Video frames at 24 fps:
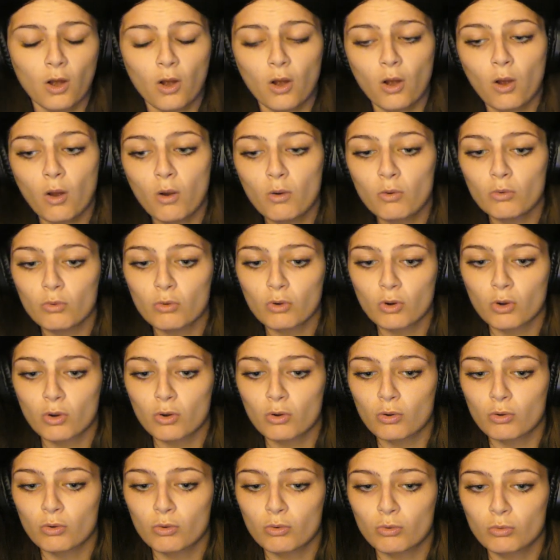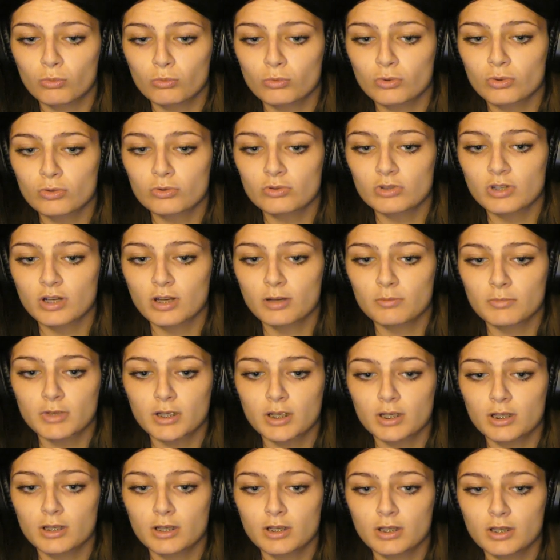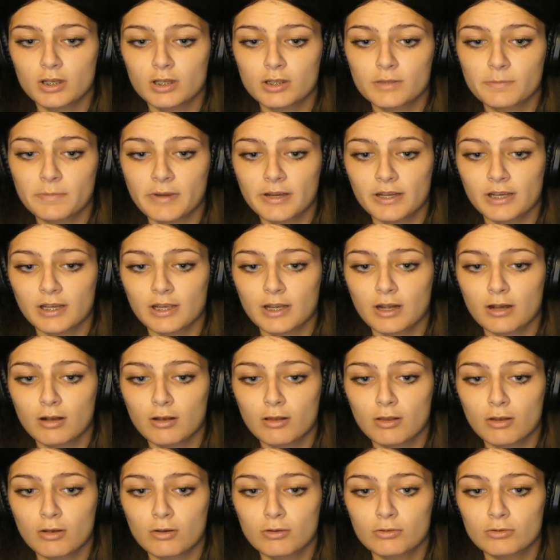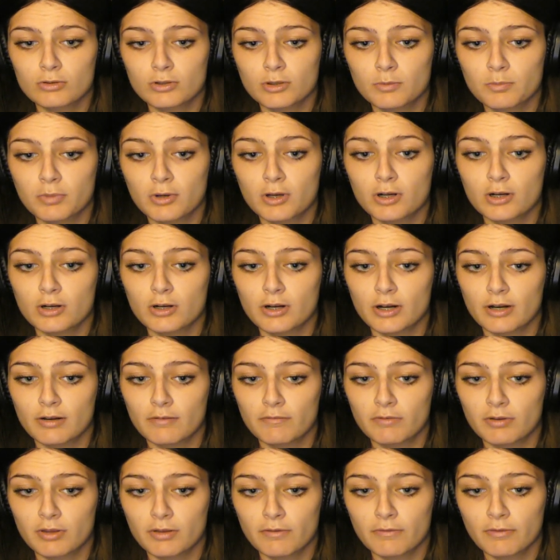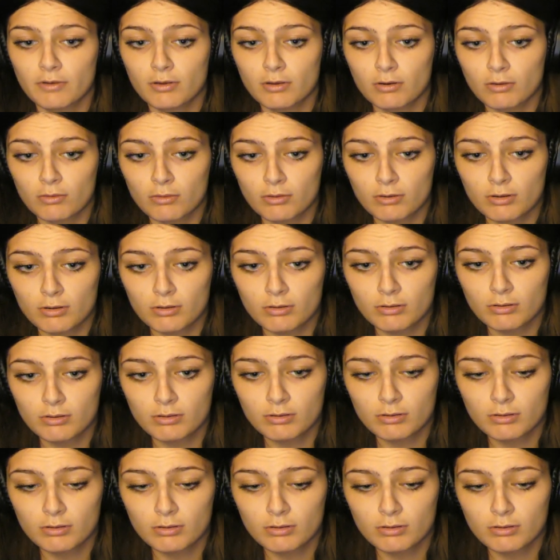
Oh no, don't tell me he's picking out clothes to put her in for the funeral.